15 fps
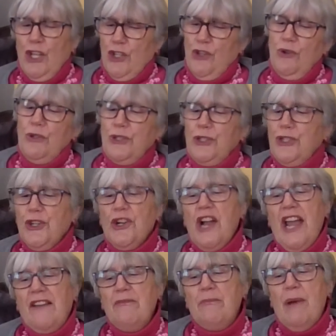"You'll sure
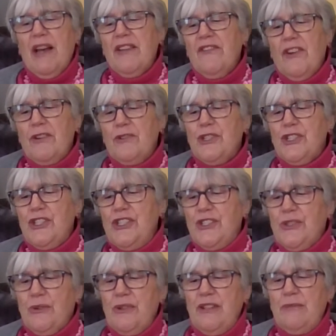have my vote," she
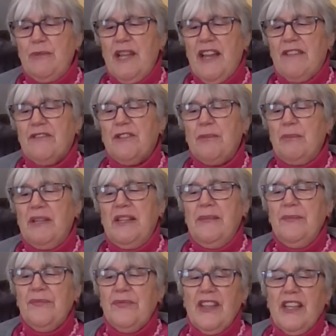screamed after me.
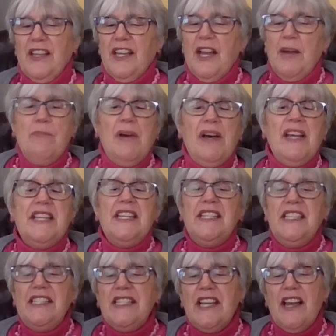"Come by
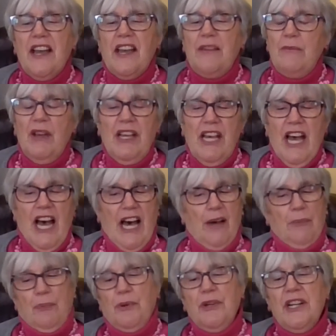any time. I'll
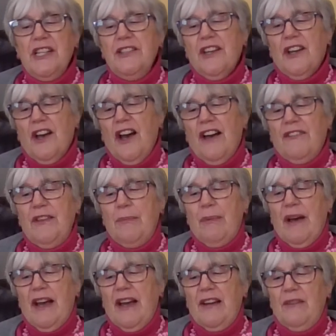put on the coffee
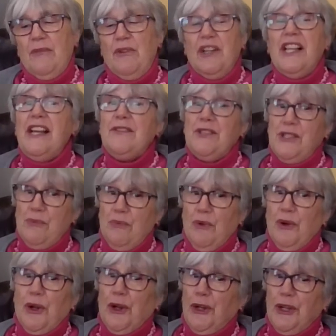pot and we'll have some
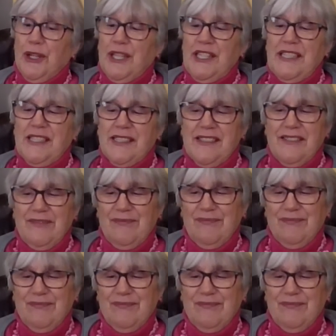more cookies."